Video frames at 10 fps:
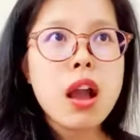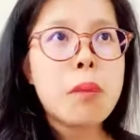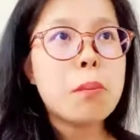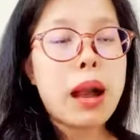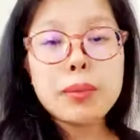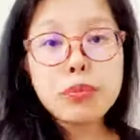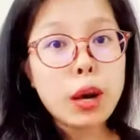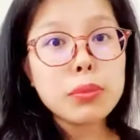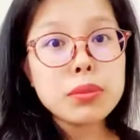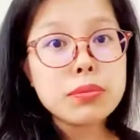My
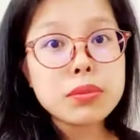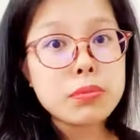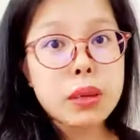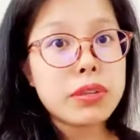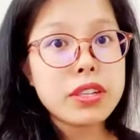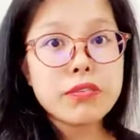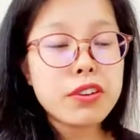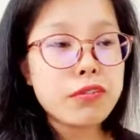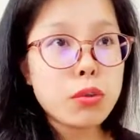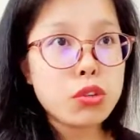problems might be
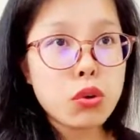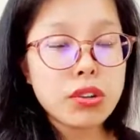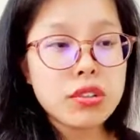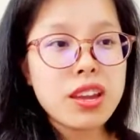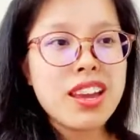different from yours.